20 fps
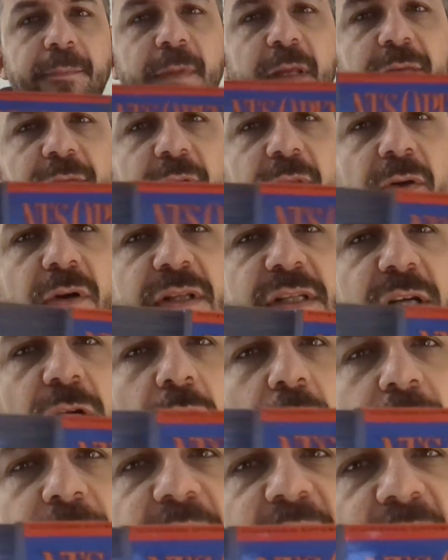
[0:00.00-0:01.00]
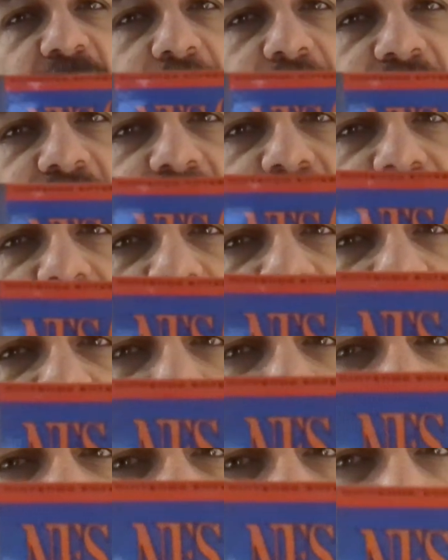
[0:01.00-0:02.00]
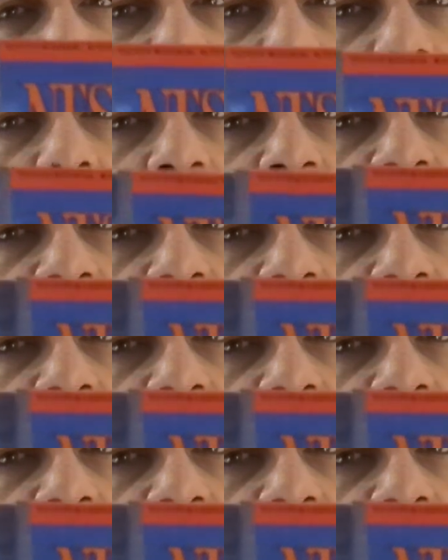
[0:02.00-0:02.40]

even though it's a golf game and it features Mario.